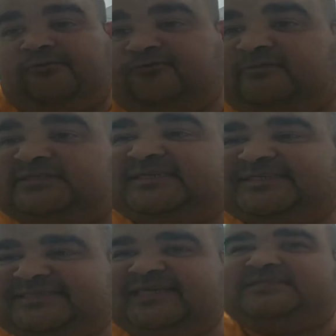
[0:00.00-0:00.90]
with
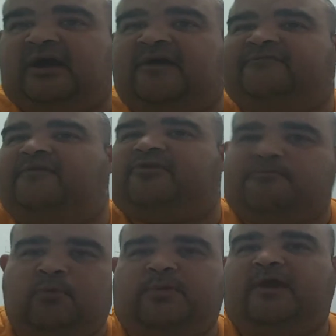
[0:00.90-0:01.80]
success of their
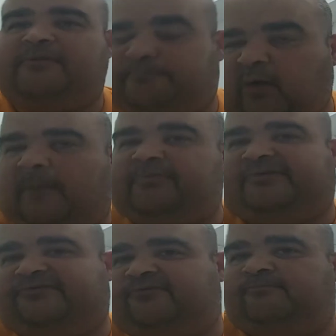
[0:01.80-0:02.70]
movie, of their
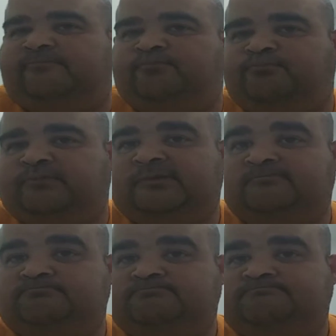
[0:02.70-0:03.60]
properties.
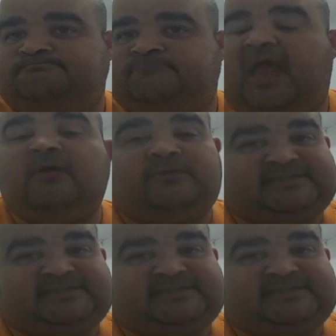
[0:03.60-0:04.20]
And we still